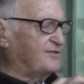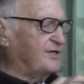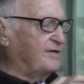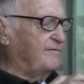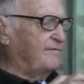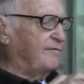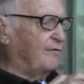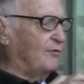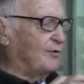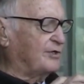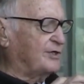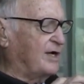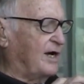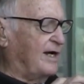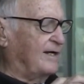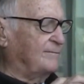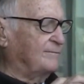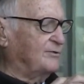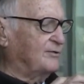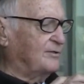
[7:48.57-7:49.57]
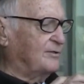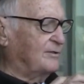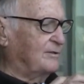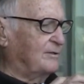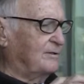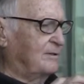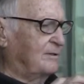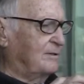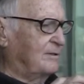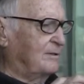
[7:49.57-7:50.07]
4 times,
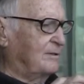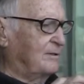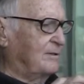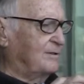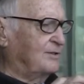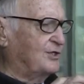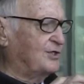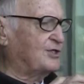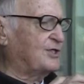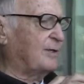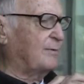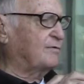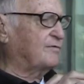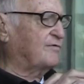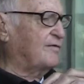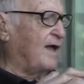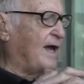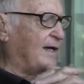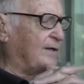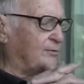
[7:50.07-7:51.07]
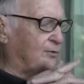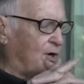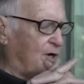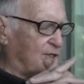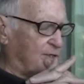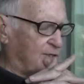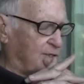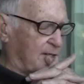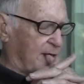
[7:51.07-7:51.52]
Distinguished Flying Cross.